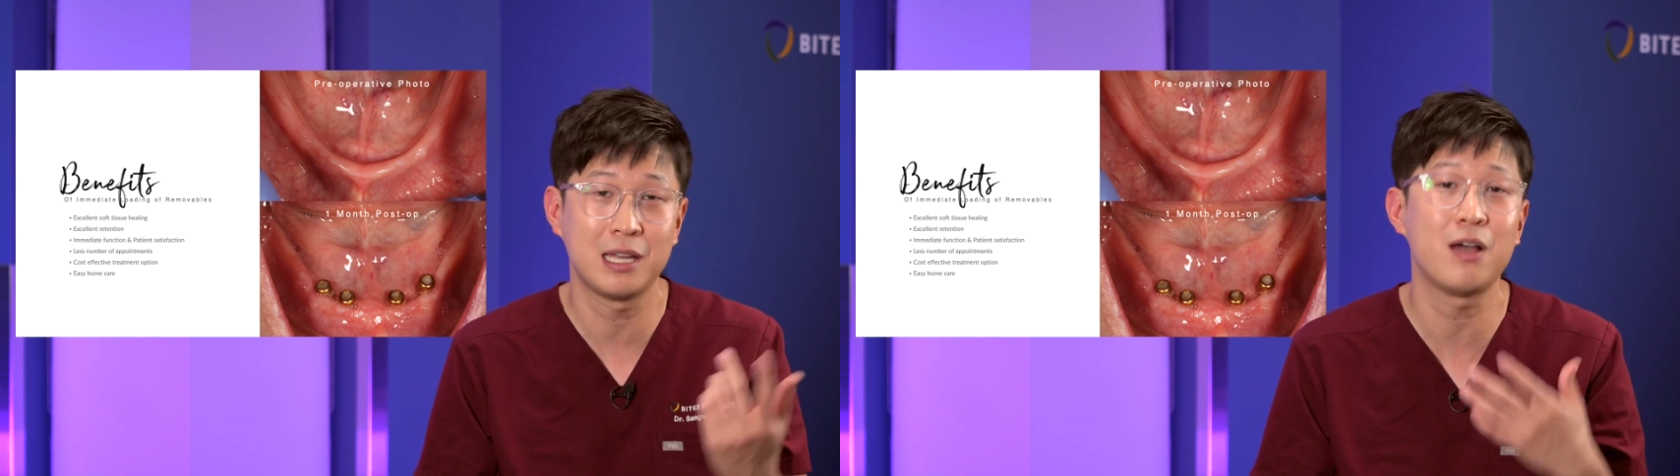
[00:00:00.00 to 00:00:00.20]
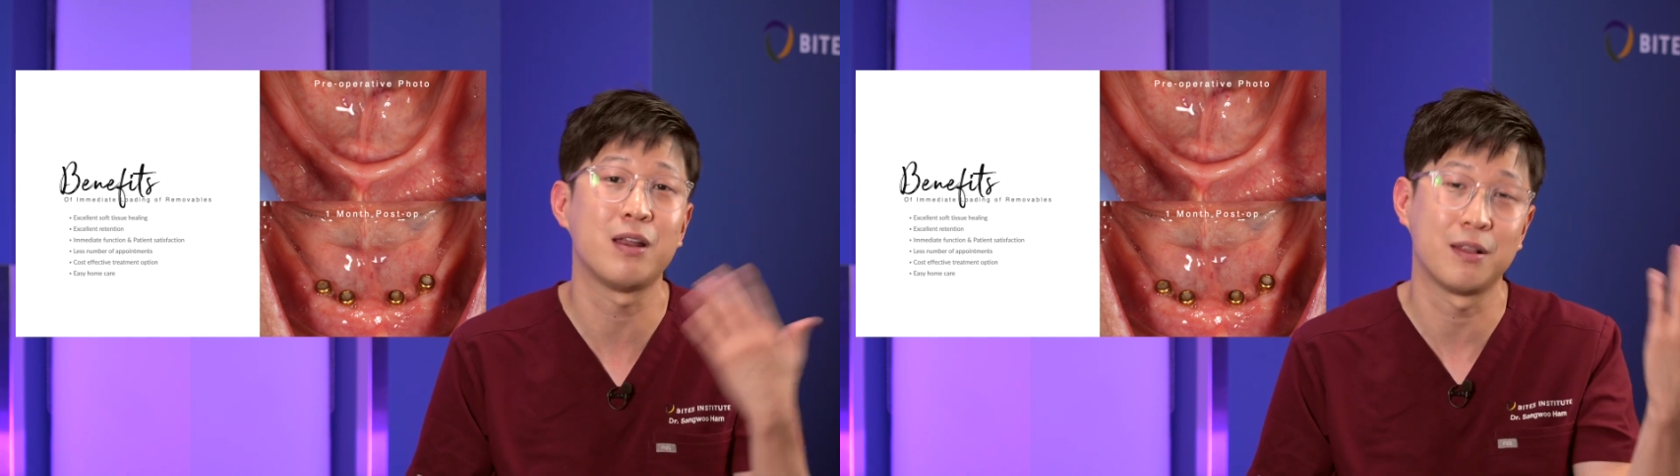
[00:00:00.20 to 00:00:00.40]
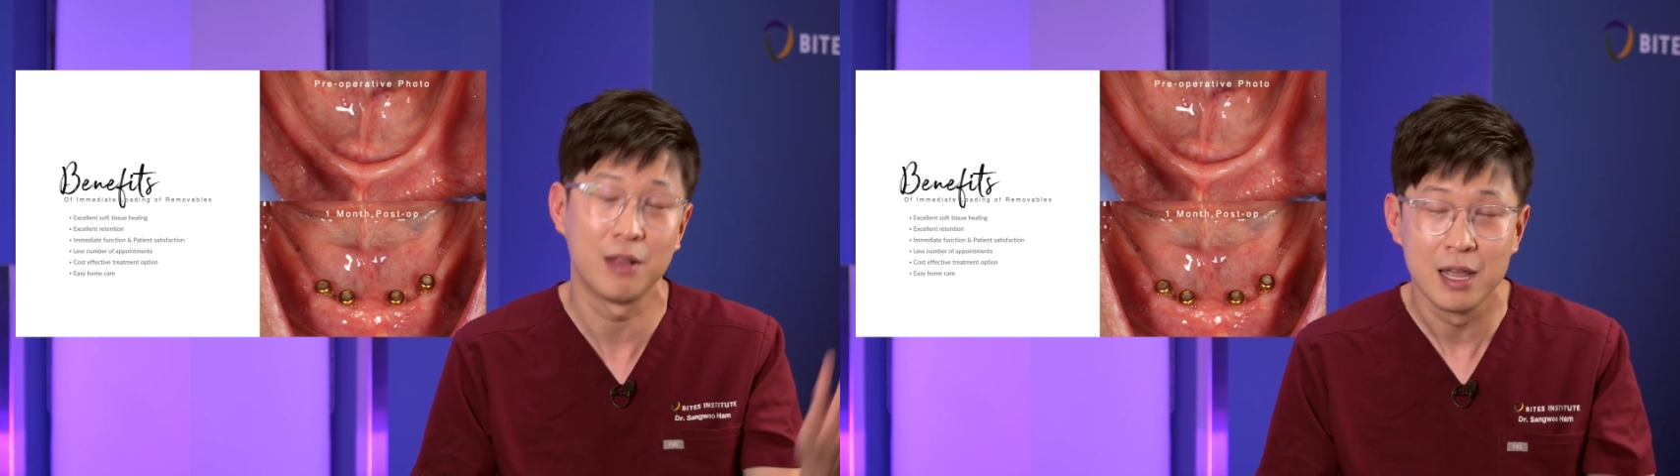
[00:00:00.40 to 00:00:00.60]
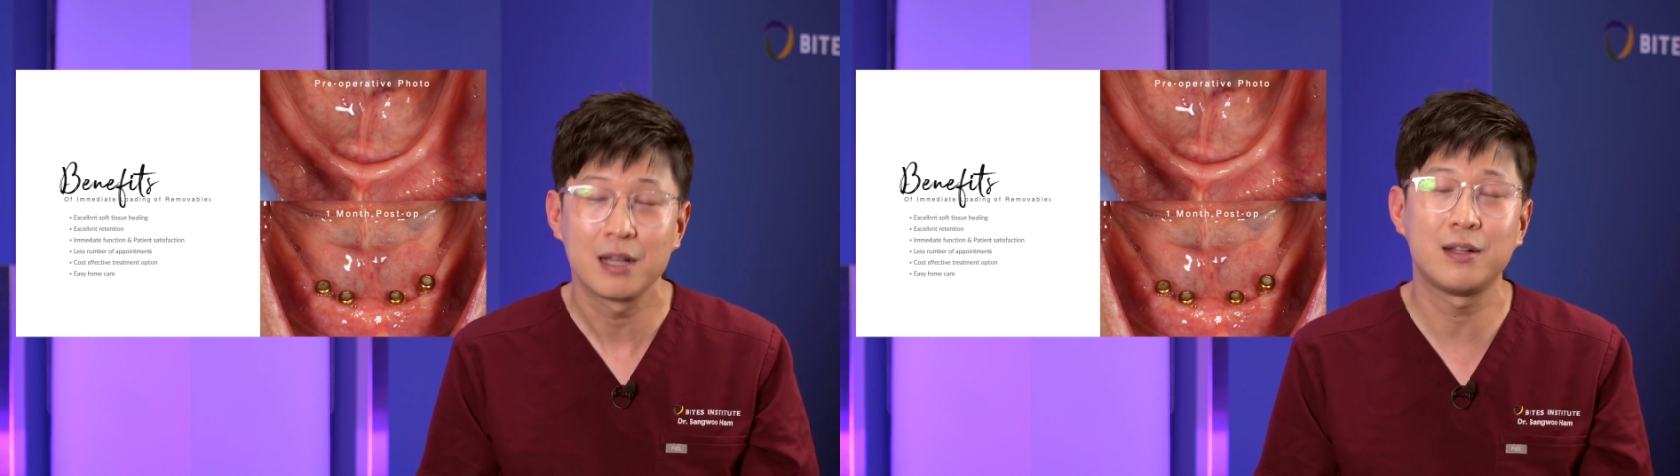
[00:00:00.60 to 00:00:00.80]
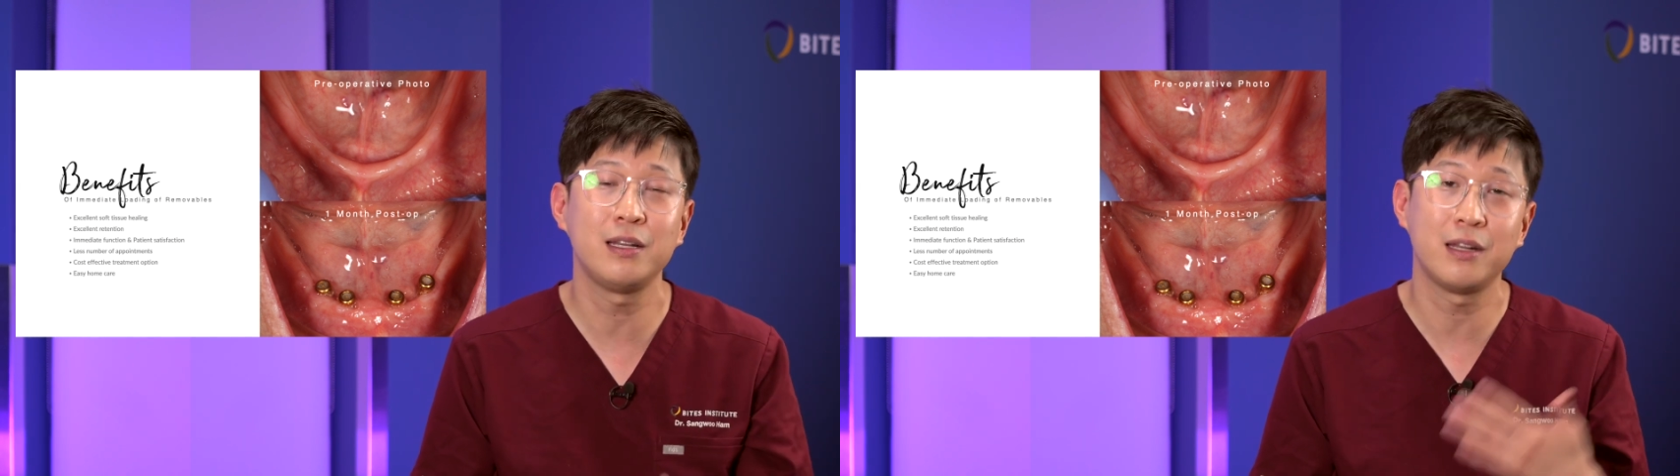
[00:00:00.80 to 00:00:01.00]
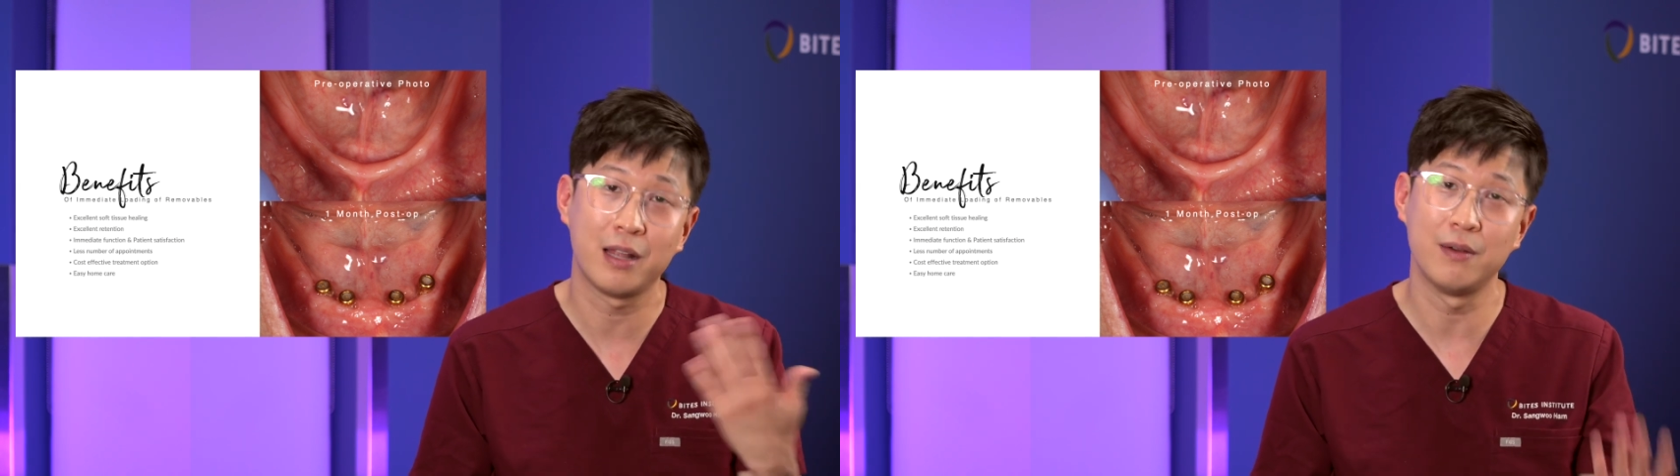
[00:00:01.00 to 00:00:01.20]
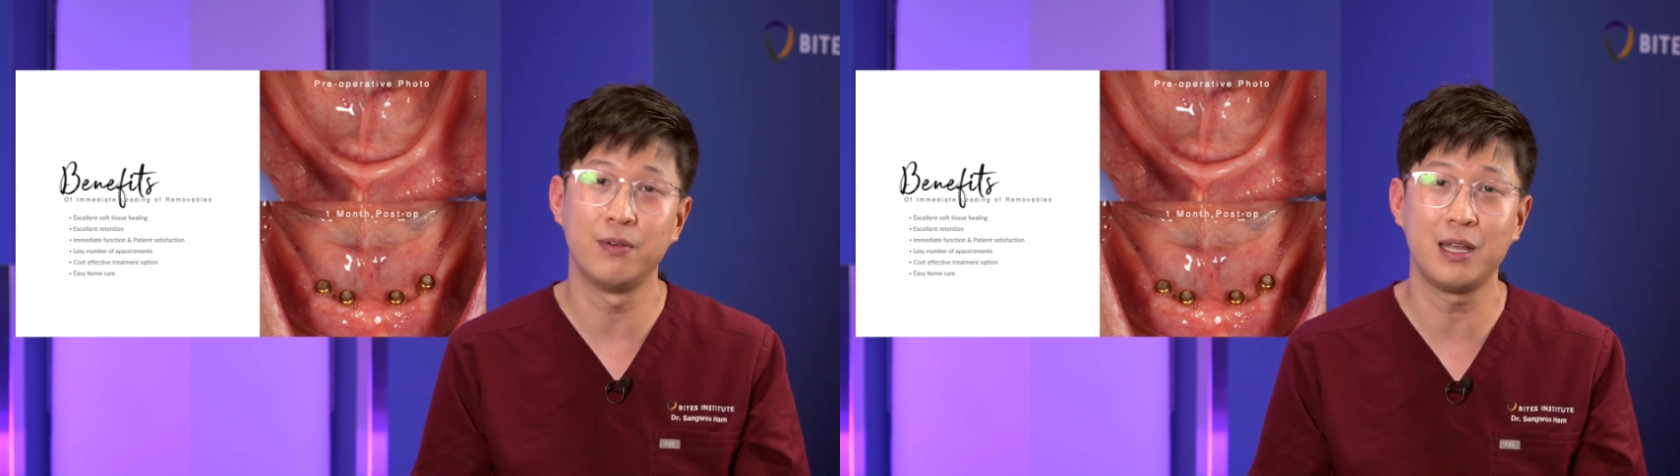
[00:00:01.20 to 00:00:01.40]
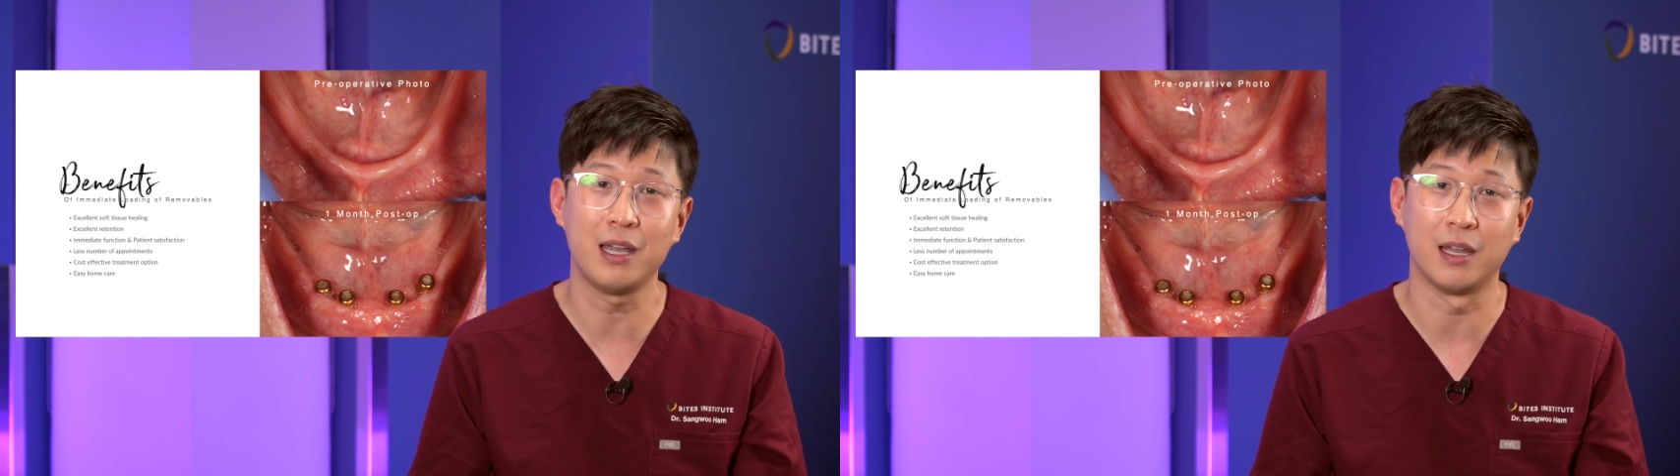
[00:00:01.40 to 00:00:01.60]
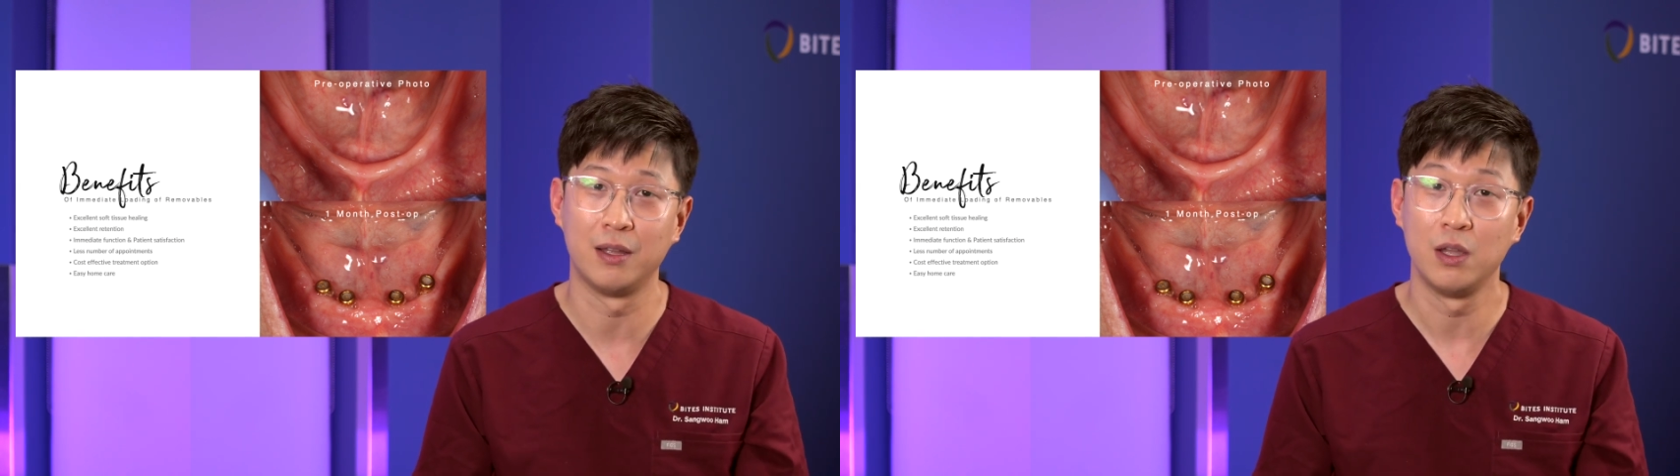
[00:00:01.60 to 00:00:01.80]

out and clean it every day,